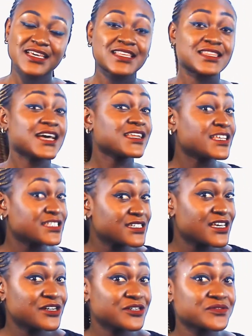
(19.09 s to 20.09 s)
That
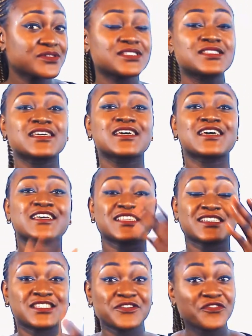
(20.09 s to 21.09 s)
entails
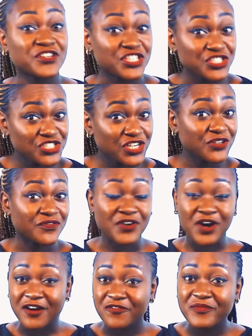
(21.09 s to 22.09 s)
the definition of
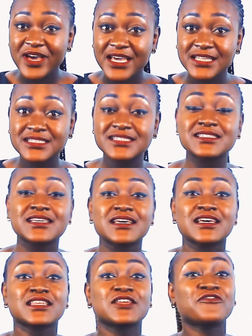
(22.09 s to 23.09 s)
government,
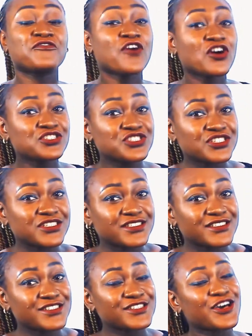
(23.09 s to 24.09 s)
the
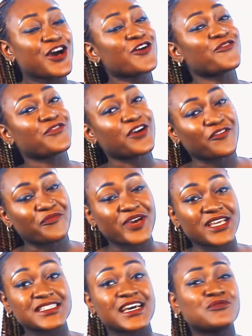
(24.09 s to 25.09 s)
functions of
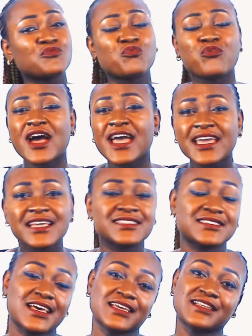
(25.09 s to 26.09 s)
government, and why
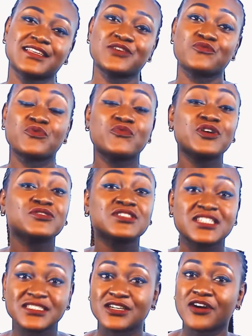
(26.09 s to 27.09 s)
exactly we will
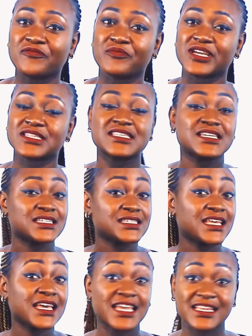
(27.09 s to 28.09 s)
need government in
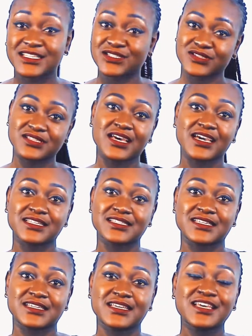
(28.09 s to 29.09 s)
any
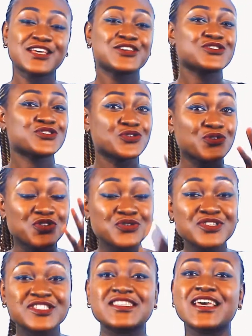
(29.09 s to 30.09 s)
society. So you
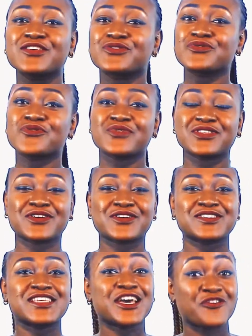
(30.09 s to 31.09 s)
stay through with
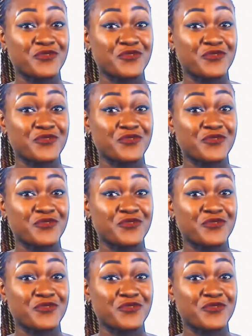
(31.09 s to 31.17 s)
us and